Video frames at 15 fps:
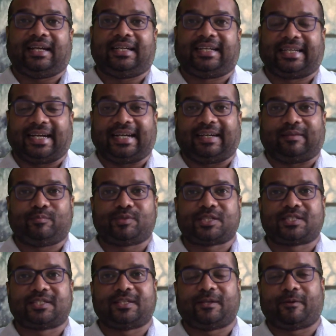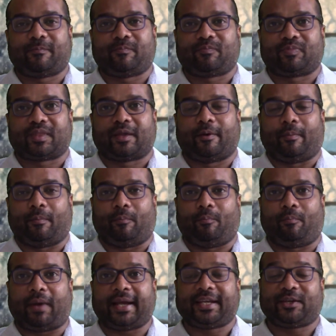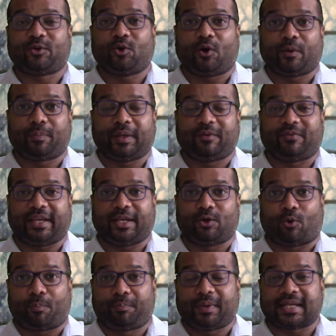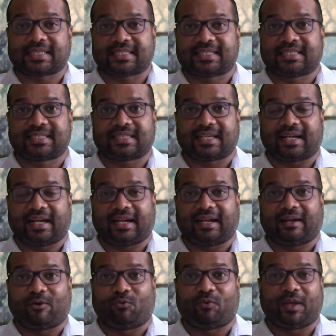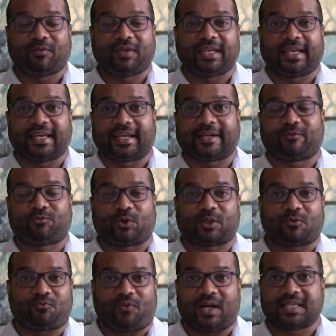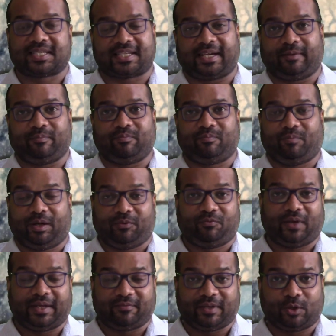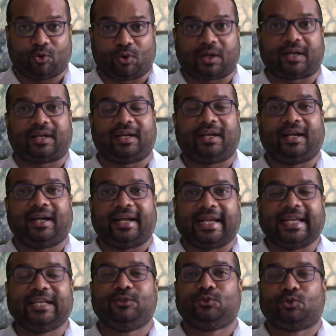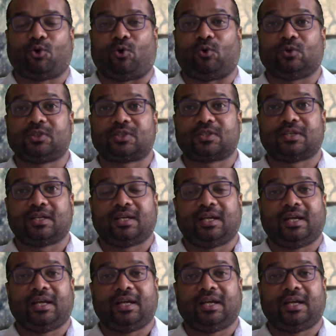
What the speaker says: terms might not be very obvious when we hear it for the first time, but when we look into those